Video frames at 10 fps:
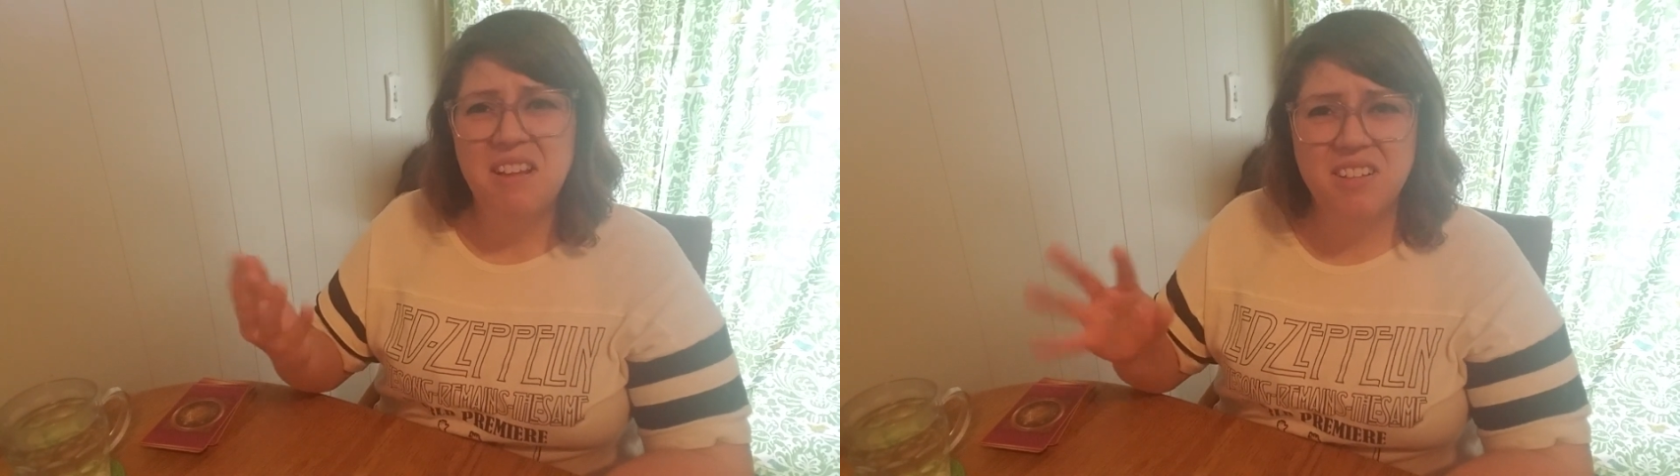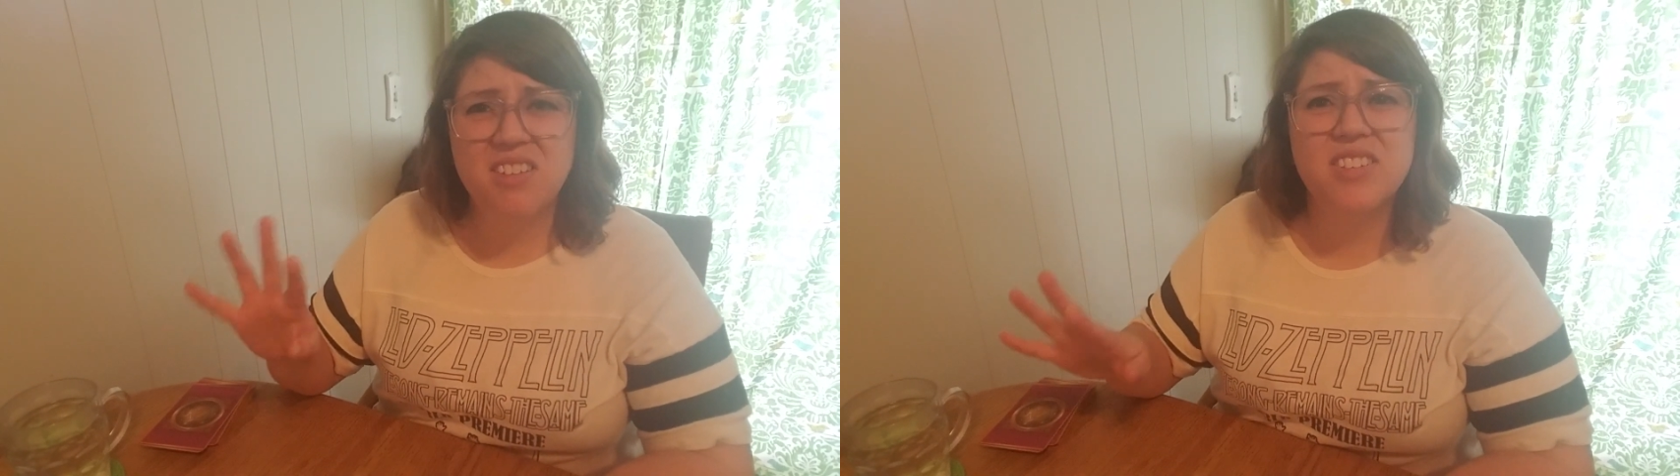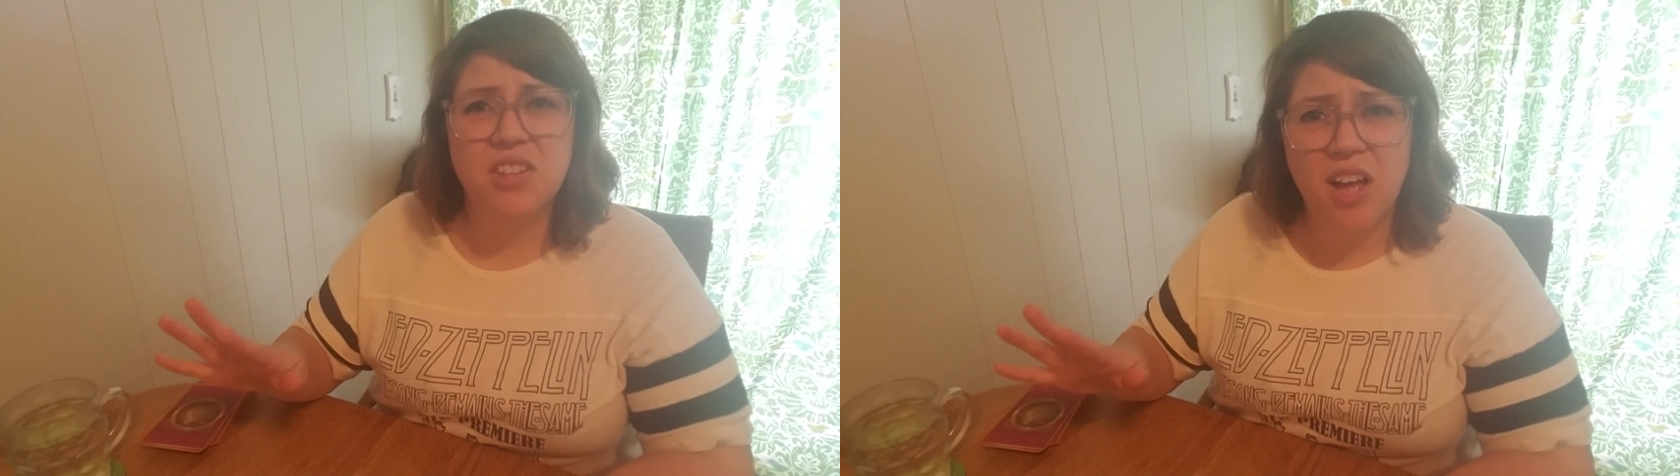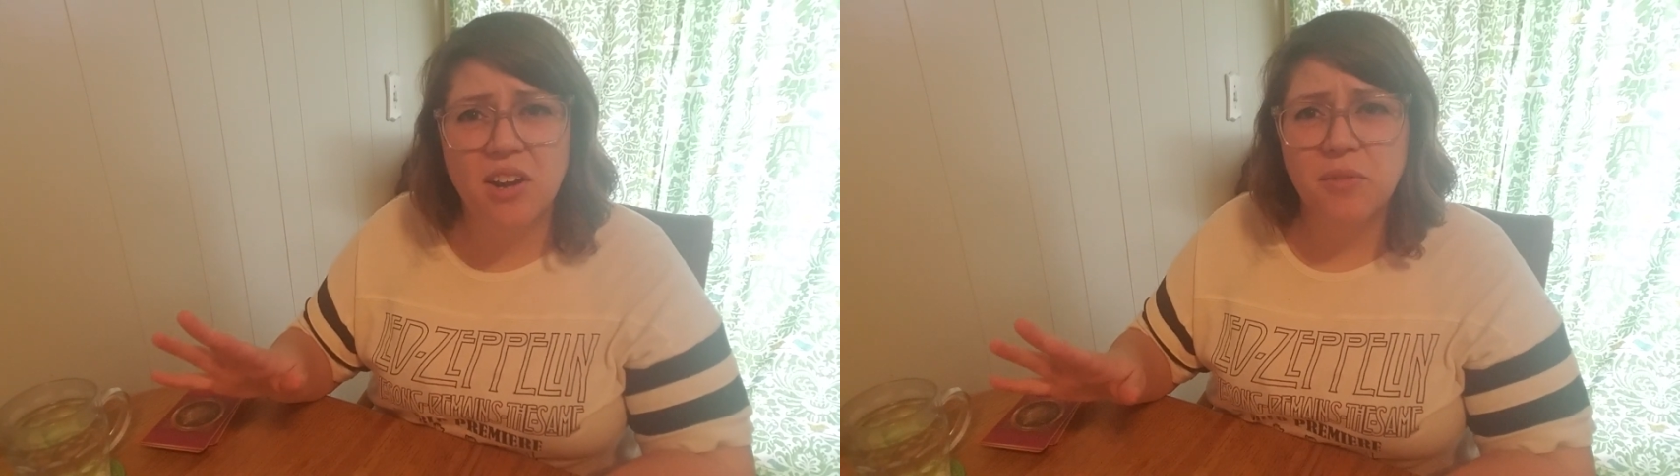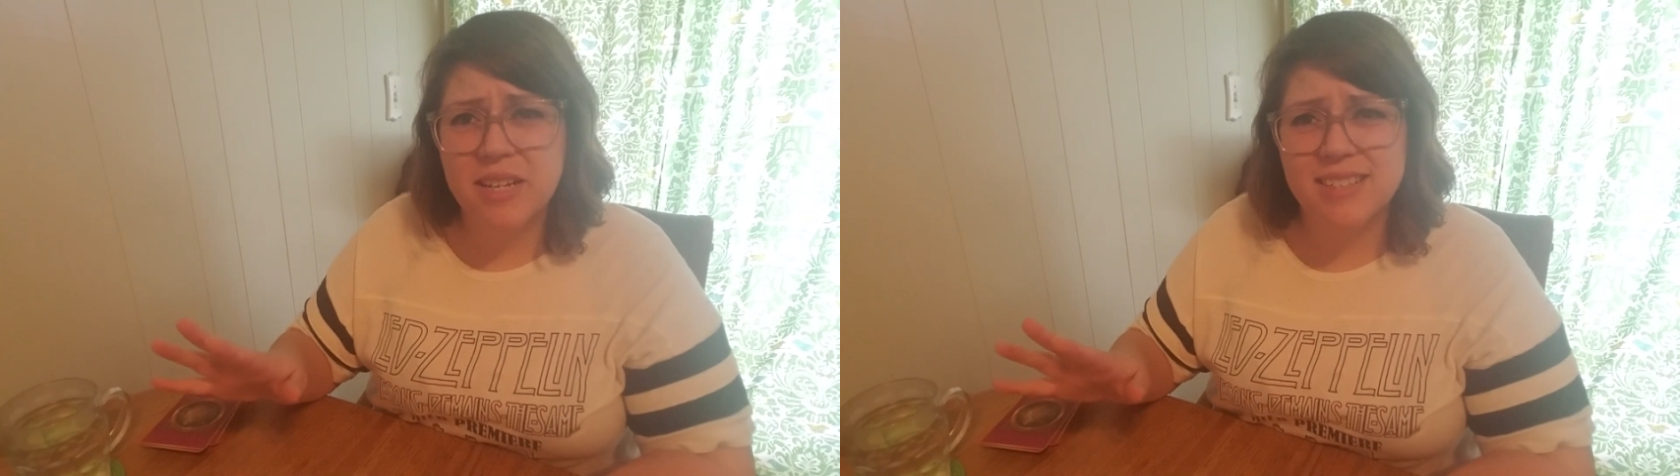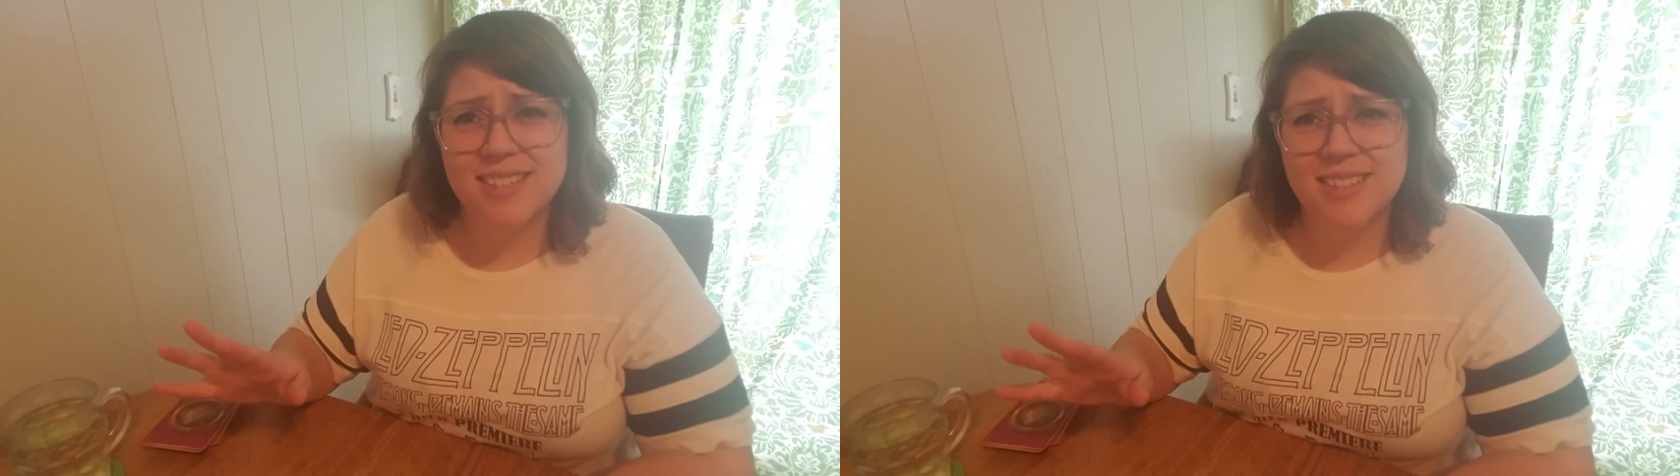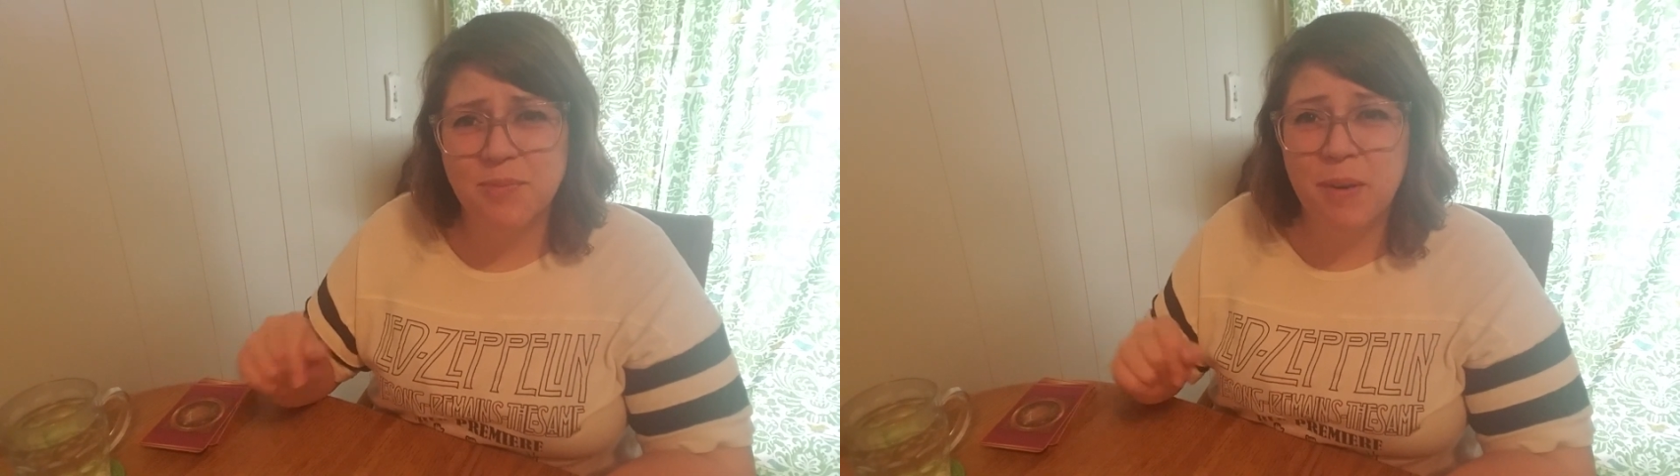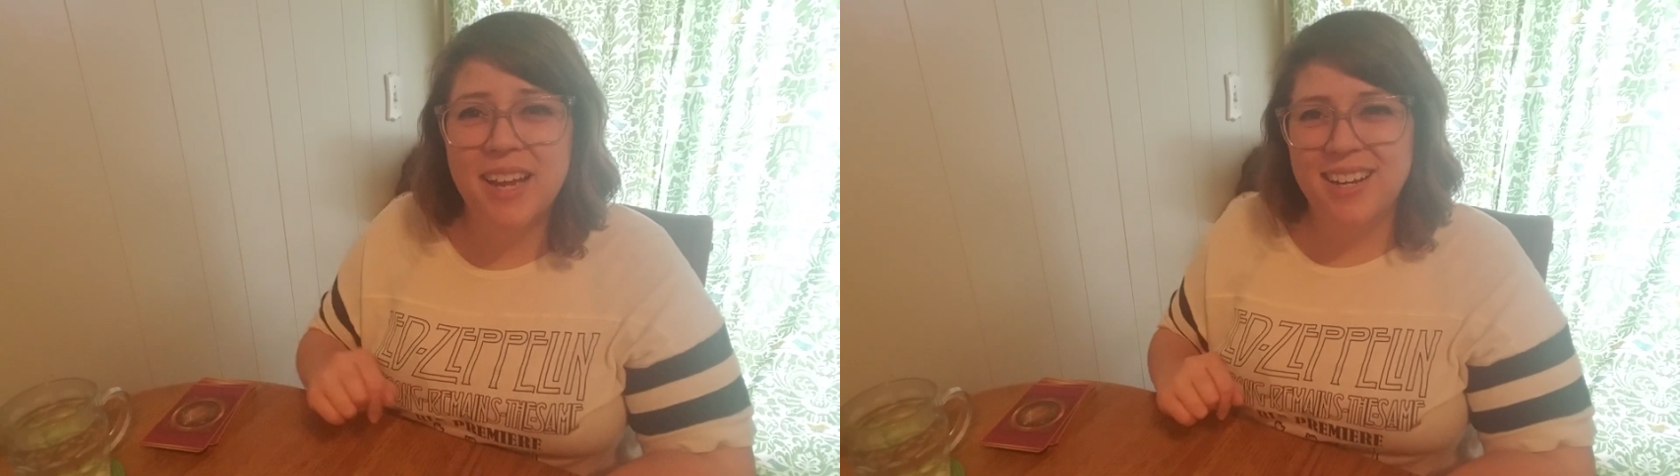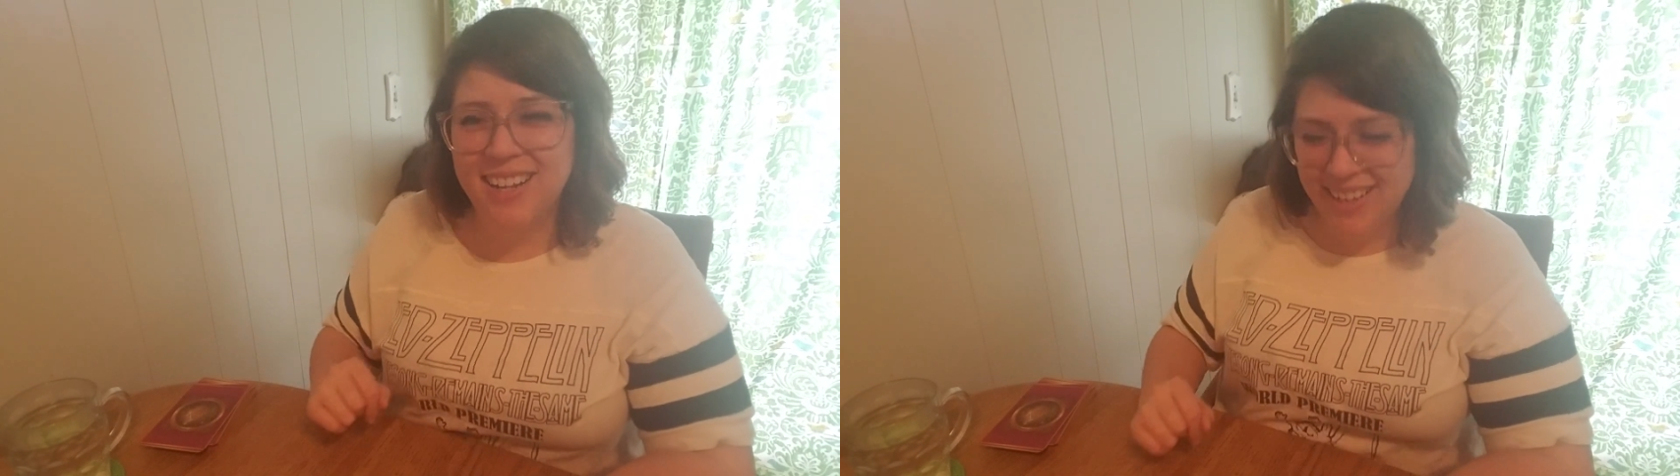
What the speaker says: There's a lot of reasons, but